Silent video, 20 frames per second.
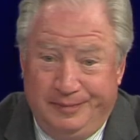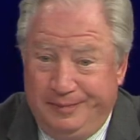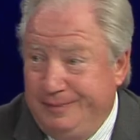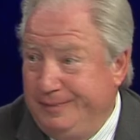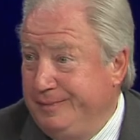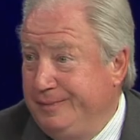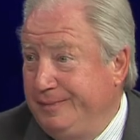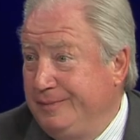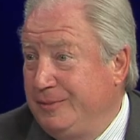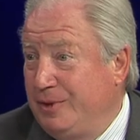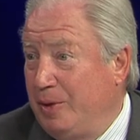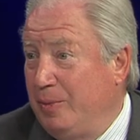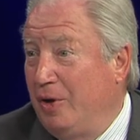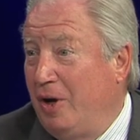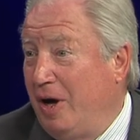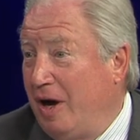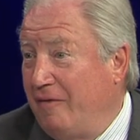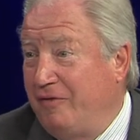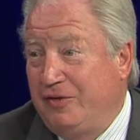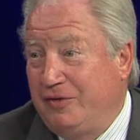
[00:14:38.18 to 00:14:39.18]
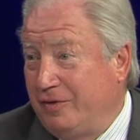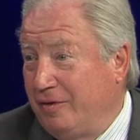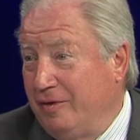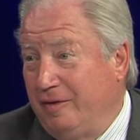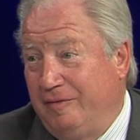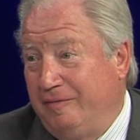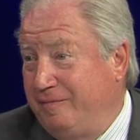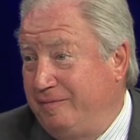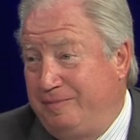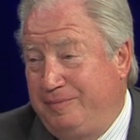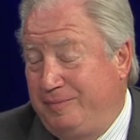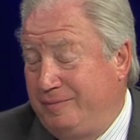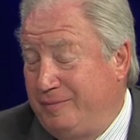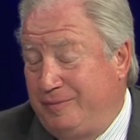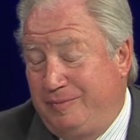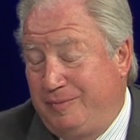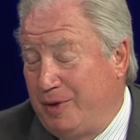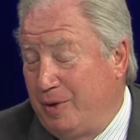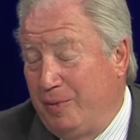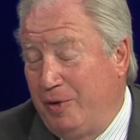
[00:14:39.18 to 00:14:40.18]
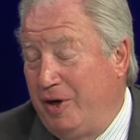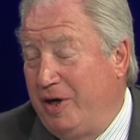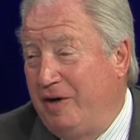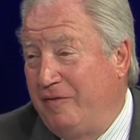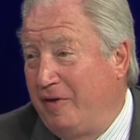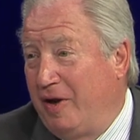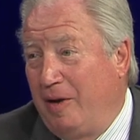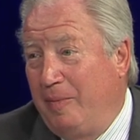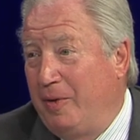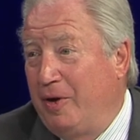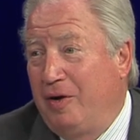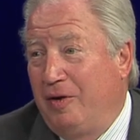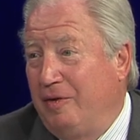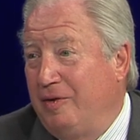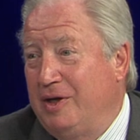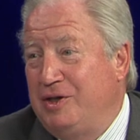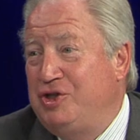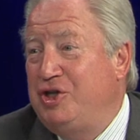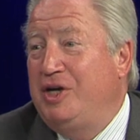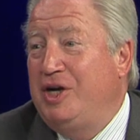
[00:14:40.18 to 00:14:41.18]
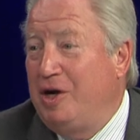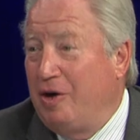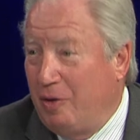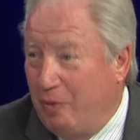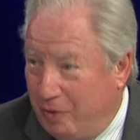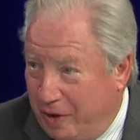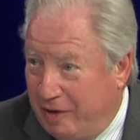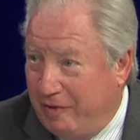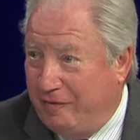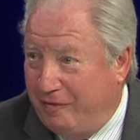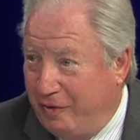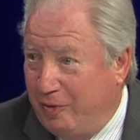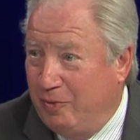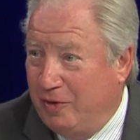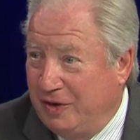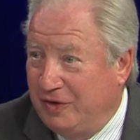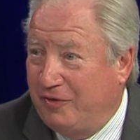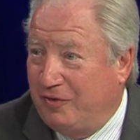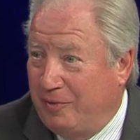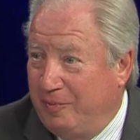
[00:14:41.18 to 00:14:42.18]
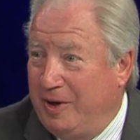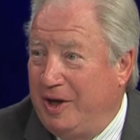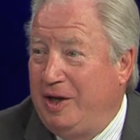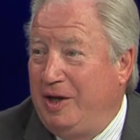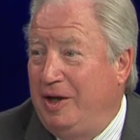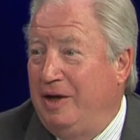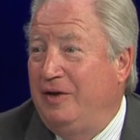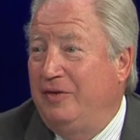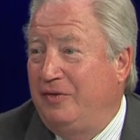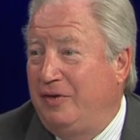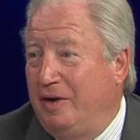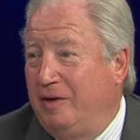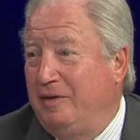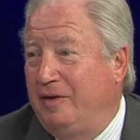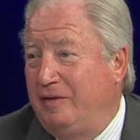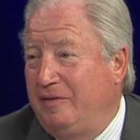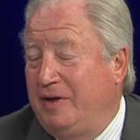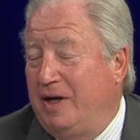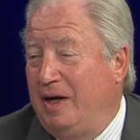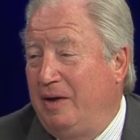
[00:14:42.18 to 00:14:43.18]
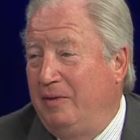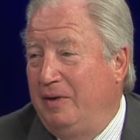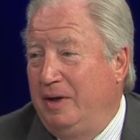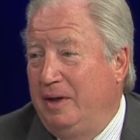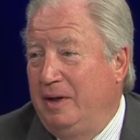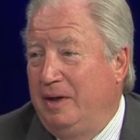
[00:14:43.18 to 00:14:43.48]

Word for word: he was the town officer, he was community development or engineer or whatever he was for many years here yeah. in town.